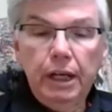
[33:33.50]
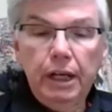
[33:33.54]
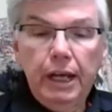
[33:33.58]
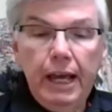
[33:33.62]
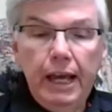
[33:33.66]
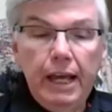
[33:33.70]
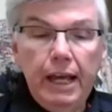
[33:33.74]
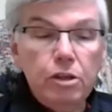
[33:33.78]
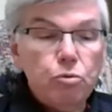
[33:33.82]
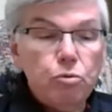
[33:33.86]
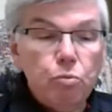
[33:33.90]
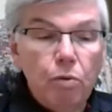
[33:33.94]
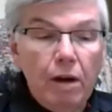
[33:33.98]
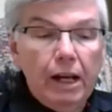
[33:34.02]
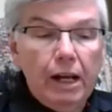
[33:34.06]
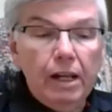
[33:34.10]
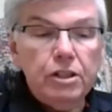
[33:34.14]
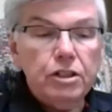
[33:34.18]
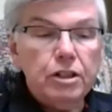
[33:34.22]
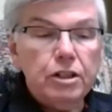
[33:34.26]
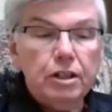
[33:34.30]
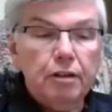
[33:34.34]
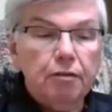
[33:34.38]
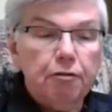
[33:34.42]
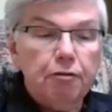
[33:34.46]
as well
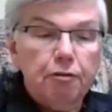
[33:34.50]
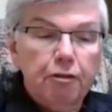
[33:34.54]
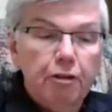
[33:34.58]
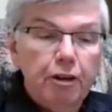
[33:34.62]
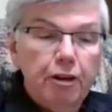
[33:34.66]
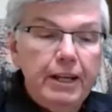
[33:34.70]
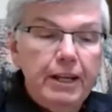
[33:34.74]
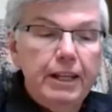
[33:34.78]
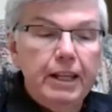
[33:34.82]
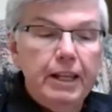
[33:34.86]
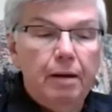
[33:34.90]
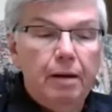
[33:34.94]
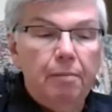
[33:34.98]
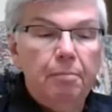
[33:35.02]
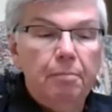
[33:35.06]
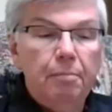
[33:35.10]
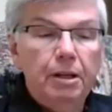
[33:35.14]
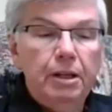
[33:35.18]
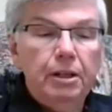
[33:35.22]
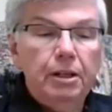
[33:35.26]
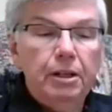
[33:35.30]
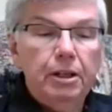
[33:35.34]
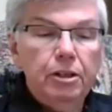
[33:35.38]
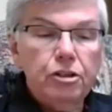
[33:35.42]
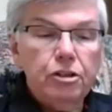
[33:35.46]
as to free them
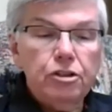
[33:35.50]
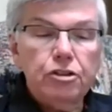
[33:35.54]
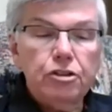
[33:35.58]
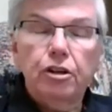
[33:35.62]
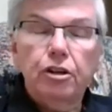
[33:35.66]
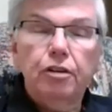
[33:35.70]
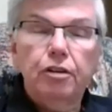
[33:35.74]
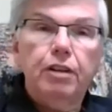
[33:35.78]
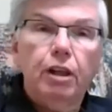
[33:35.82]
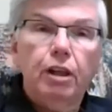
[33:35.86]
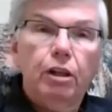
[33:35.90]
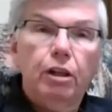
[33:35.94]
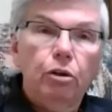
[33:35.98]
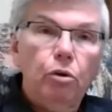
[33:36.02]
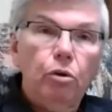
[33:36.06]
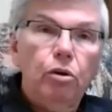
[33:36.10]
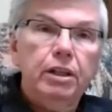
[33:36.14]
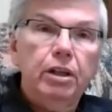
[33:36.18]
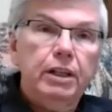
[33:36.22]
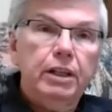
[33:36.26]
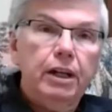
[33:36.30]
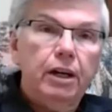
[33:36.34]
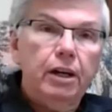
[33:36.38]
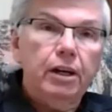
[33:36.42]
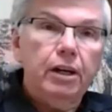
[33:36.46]
to serve the
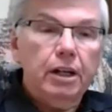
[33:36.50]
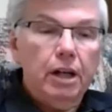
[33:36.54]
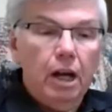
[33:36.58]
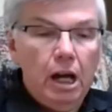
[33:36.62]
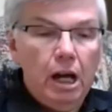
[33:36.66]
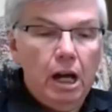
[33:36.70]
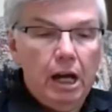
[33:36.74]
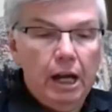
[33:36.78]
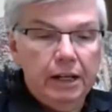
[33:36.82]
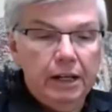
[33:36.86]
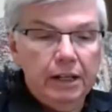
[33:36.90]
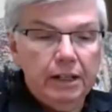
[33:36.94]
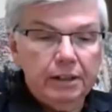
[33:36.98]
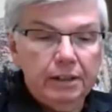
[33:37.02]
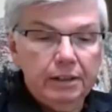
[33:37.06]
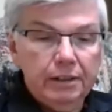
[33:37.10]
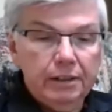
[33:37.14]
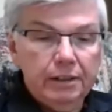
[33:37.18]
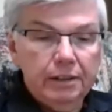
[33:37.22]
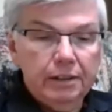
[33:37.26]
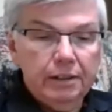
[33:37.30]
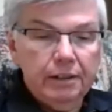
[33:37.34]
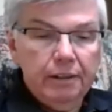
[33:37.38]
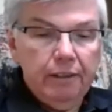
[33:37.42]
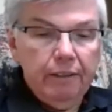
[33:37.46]
Lord their God.
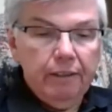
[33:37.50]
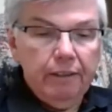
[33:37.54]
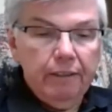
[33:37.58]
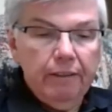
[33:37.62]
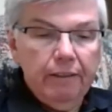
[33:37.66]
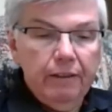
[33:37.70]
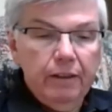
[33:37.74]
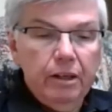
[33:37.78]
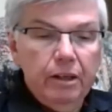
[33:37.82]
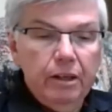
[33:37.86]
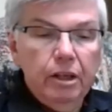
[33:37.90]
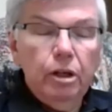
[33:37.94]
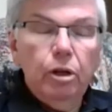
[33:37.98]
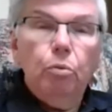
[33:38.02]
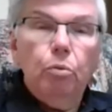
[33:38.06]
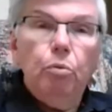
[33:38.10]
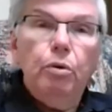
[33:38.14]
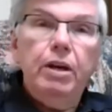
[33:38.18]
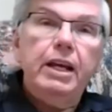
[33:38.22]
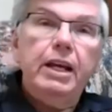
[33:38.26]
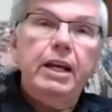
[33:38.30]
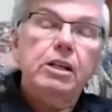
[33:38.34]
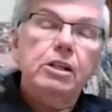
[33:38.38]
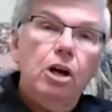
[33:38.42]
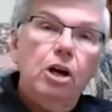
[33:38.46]

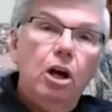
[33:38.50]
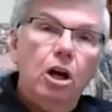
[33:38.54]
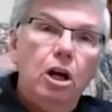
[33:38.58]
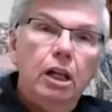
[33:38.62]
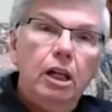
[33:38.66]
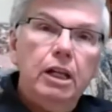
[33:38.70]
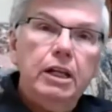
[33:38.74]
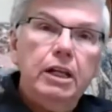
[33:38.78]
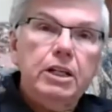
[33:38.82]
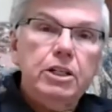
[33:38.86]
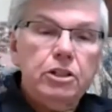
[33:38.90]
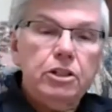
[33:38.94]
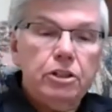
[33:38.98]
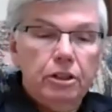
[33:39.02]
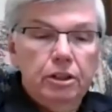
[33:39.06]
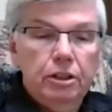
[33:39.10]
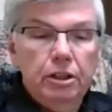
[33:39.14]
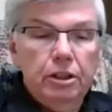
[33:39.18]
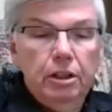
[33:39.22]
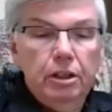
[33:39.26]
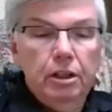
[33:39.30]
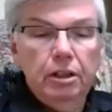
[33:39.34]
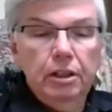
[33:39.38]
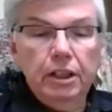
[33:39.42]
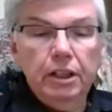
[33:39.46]
We acknowledge
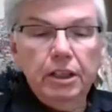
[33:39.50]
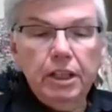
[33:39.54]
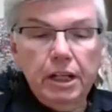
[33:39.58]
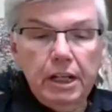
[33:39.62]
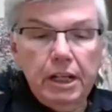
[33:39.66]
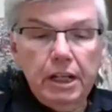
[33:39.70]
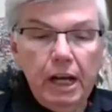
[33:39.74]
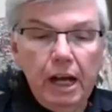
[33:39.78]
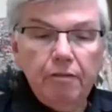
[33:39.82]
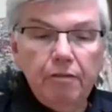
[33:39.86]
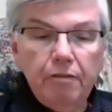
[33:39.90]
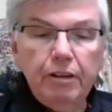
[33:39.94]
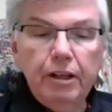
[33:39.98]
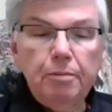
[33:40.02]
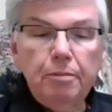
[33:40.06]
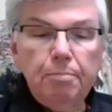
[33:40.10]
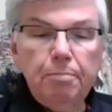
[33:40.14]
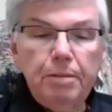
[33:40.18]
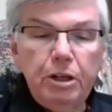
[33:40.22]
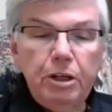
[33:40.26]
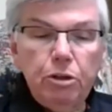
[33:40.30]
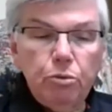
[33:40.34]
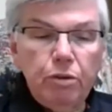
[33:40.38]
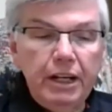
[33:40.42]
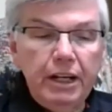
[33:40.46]
that the covenant
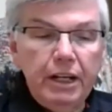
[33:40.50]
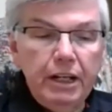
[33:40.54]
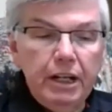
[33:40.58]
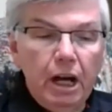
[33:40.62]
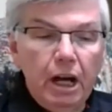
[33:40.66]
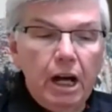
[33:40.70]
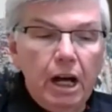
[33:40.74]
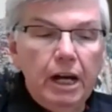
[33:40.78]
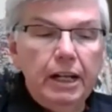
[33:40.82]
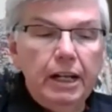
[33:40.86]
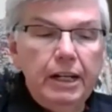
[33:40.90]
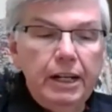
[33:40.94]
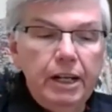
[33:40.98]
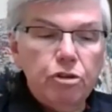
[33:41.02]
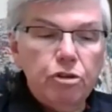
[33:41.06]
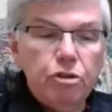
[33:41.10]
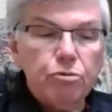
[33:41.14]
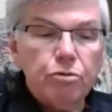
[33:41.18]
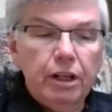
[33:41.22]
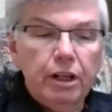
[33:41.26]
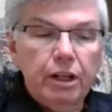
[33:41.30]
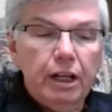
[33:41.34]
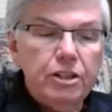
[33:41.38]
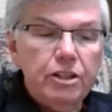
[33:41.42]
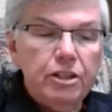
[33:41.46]
between God and
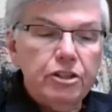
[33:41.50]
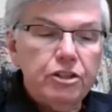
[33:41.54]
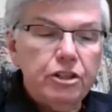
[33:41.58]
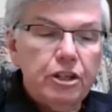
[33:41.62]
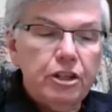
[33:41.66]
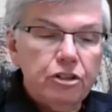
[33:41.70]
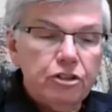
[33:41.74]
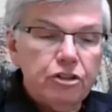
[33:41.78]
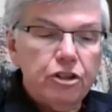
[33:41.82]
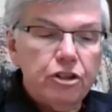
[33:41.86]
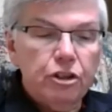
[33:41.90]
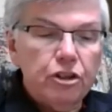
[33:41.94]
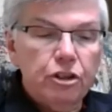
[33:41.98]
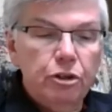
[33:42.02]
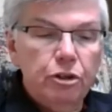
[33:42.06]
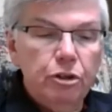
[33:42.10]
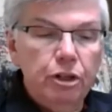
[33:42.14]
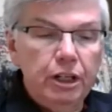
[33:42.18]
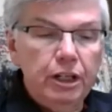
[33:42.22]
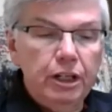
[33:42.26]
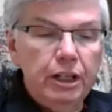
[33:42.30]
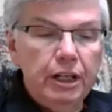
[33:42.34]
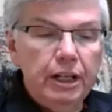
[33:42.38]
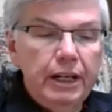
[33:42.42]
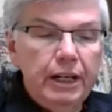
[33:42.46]
Israel is
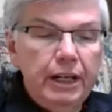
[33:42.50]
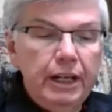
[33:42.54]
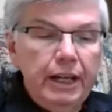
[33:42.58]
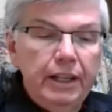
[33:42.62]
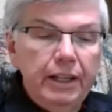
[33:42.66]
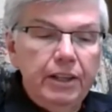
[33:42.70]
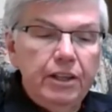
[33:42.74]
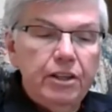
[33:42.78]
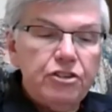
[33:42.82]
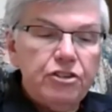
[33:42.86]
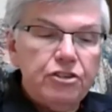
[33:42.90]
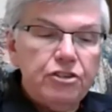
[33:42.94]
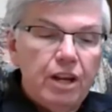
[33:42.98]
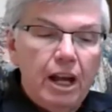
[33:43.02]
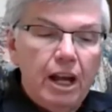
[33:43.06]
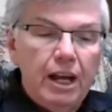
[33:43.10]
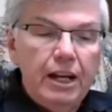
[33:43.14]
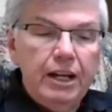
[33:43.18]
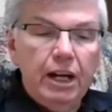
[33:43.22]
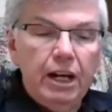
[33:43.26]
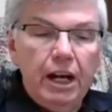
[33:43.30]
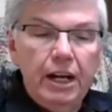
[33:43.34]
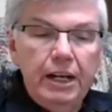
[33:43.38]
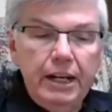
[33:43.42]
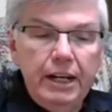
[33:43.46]
instituted in the
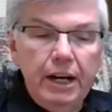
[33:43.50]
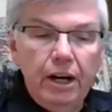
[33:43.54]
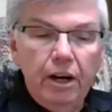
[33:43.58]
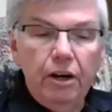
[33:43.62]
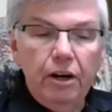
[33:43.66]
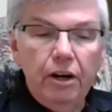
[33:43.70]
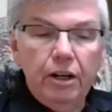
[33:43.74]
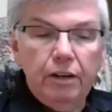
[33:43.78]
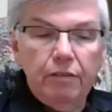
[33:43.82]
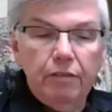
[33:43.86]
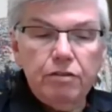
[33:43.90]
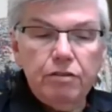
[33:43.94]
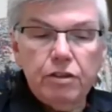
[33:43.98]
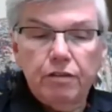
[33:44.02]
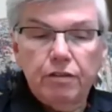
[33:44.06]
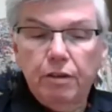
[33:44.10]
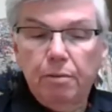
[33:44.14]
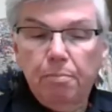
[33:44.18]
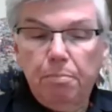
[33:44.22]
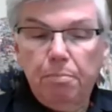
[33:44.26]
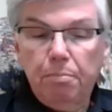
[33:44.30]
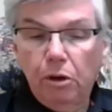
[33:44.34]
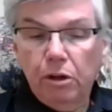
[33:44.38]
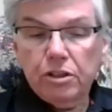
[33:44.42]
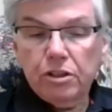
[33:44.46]
Sinai narratives of the
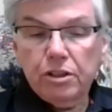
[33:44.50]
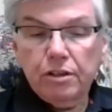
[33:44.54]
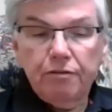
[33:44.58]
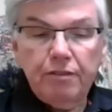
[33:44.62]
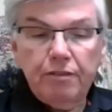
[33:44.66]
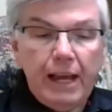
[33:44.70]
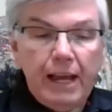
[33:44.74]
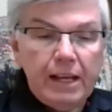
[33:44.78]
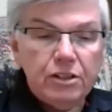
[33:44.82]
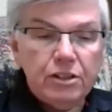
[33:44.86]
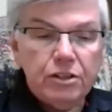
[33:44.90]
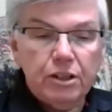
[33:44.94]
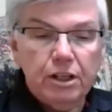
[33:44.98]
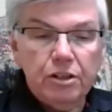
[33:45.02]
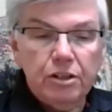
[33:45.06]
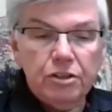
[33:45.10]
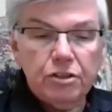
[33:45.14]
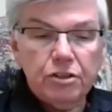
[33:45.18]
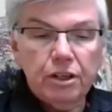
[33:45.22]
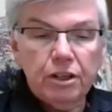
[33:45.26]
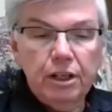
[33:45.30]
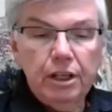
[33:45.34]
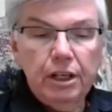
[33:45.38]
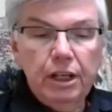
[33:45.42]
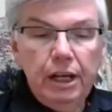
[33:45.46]
books of
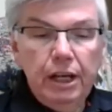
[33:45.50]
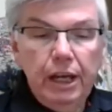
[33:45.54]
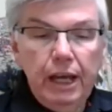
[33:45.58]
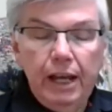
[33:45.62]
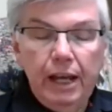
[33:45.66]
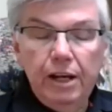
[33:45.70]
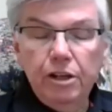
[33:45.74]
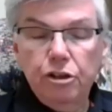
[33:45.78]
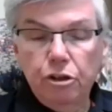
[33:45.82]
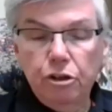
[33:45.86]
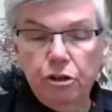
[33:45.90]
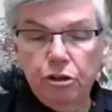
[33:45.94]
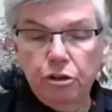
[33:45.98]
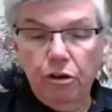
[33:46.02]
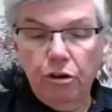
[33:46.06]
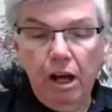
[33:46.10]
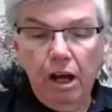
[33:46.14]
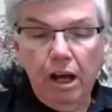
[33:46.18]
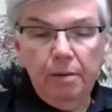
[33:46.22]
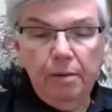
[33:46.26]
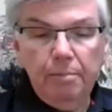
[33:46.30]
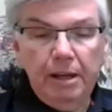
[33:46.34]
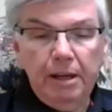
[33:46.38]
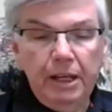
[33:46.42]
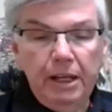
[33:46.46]
Exodus and
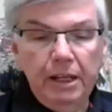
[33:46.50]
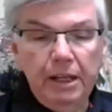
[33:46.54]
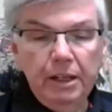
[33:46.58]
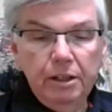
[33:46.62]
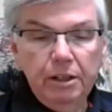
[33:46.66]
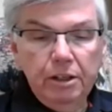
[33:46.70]
Deuteronomy,